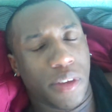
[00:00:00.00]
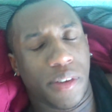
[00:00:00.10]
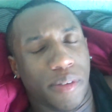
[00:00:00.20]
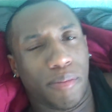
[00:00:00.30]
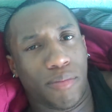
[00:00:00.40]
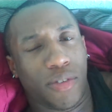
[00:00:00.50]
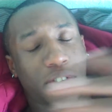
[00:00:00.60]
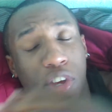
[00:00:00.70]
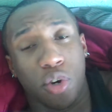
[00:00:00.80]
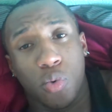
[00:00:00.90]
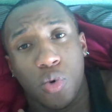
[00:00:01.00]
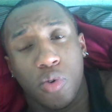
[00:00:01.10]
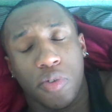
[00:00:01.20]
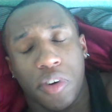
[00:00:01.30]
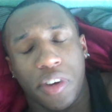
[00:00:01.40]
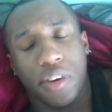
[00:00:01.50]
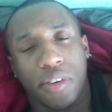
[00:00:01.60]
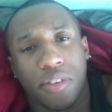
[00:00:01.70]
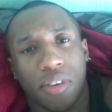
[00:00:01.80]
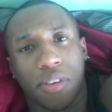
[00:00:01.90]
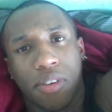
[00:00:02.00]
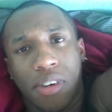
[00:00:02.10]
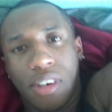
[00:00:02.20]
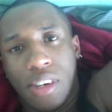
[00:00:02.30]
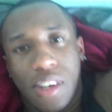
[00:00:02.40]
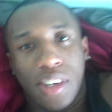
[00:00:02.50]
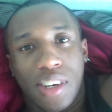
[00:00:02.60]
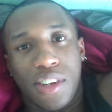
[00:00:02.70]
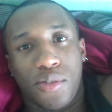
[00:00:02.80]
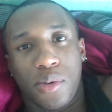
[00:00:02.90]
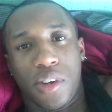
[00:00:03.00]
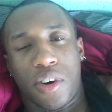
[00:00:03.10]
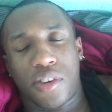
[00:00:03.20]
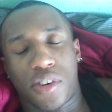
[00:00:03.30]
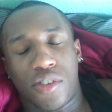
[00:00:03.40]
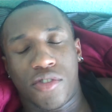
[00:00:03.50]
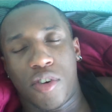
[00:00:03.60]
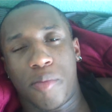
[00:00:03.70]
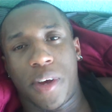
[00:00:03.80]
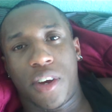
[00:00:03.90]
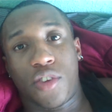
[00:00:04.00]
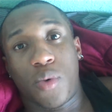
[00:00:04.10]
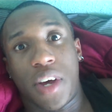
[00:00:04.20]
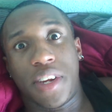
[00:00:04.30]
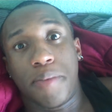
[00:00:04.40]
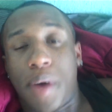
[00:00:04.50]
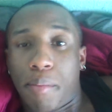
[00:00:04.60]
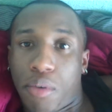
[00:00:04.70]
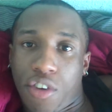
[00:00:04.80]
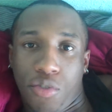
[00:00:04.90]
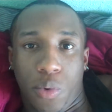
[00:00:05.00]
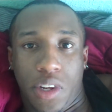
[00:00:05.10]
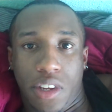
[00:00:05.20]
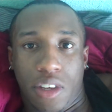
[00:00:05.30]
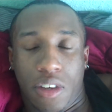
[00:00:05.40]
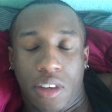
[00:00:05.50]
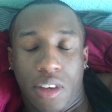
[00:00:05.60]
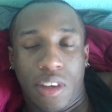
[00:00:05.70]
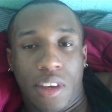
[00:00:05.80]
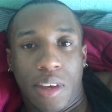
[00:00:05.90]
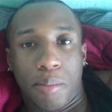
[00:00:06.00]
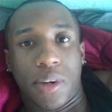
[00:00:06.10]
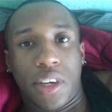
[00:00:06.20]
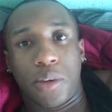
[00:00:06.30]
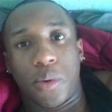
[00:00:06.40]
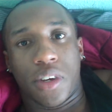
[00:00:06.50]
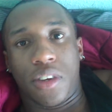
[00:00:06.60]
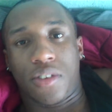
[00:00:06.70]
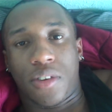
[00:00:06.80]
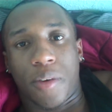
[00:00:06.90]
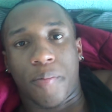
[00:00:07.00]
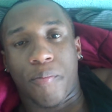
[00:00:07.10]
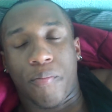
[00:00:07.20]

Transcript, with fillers: uh, steel wool for hair, so it's really hard to control my hair. That's why I need my brush with me. But anyways,